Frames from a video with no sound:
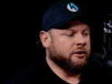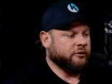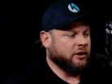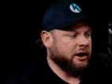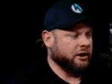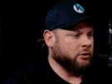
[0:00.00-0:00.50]

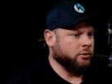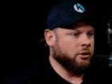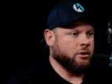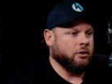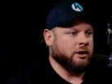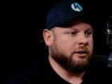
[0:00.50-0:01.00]
fly on the
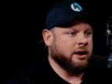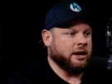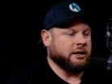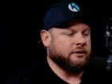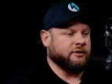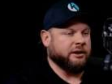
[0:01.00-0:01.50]
wall and,
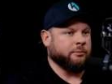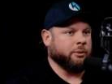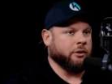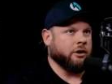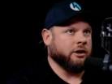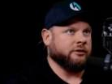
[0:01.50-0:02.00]
and giving
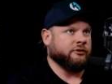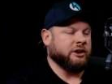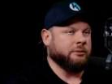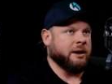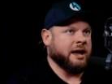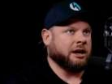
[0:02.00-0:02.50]
input and
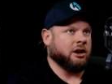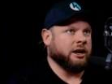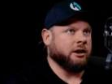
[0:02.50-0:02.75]
feedback,